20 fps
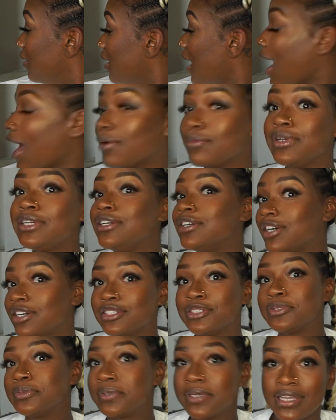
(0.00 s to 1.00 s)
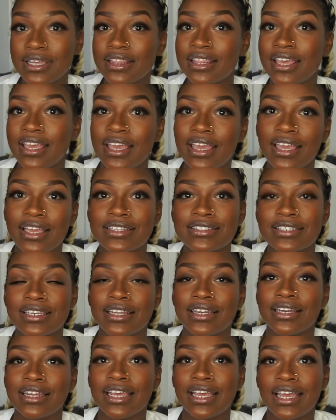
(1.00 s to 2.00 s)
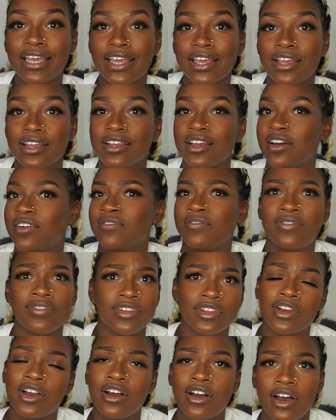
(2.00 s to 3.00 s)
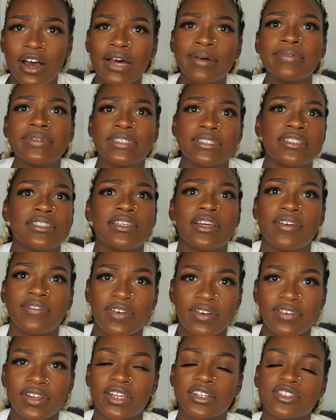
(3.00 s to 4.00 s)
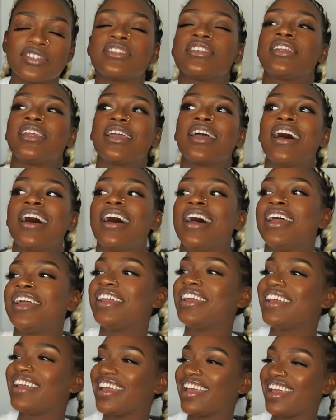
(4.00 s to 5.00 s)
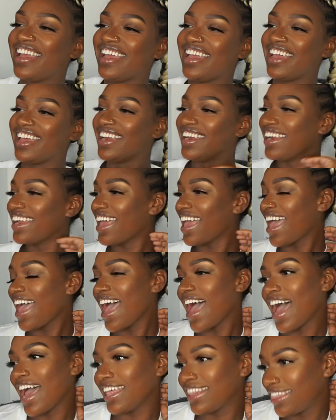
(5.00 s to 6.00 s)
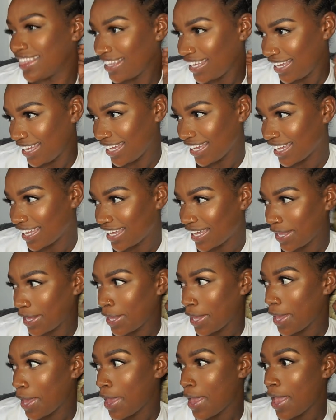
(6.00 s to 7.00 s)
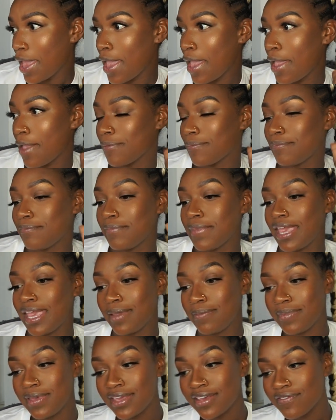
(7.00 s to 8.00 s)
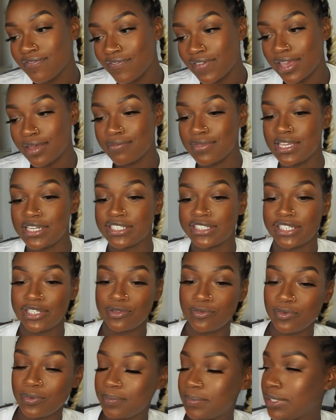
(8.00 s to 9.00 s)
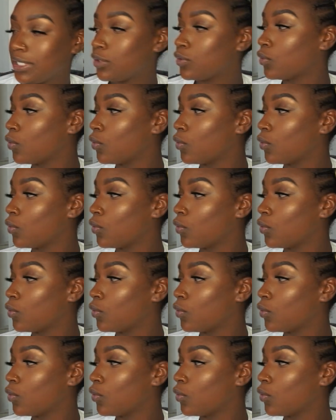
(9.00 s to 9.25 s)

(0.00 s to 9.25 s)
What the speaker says: how we are doing things, and y'all obviously are very interested in Kai. And I think maybe a family channel would be